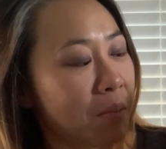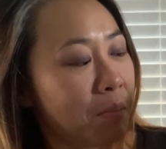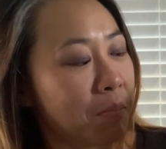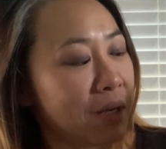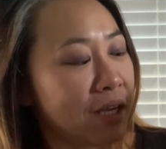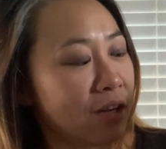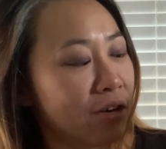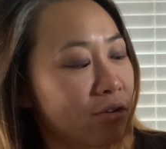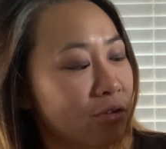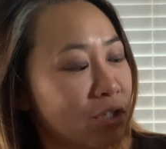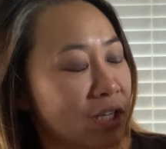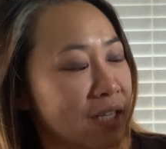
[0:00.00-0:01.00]
beginner
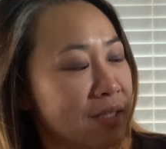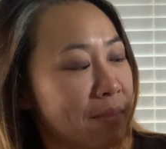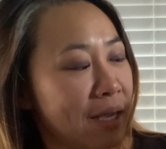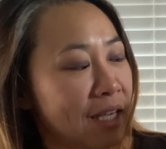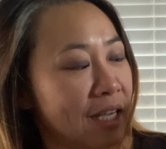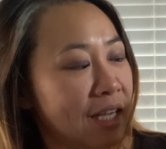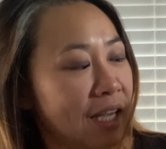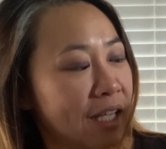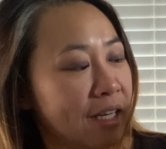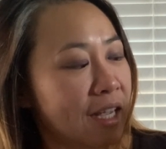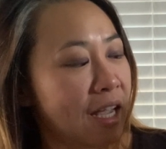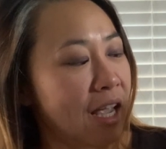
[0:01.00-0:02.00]
cheese making
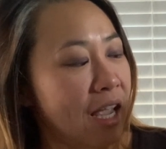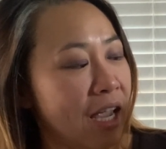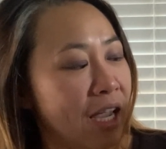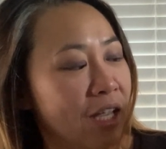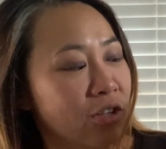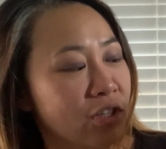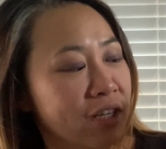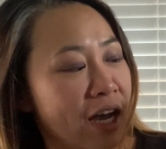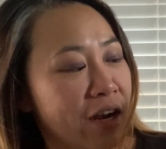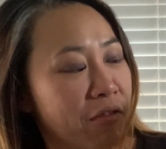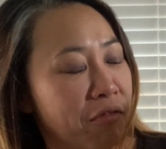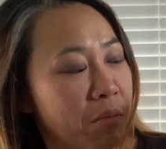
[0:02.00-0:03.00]
kit, and she
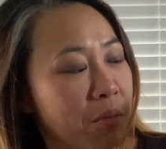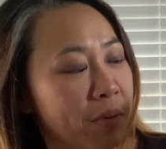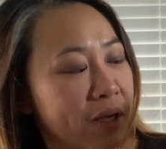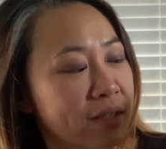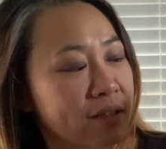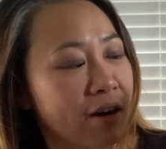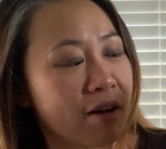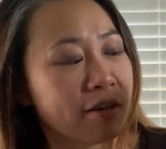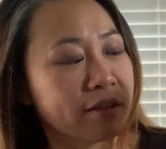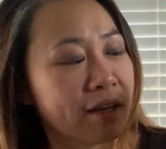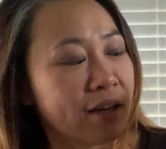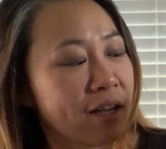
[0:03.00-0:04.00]
got it from a place
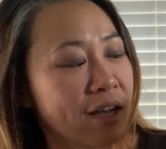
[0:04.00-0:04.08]
called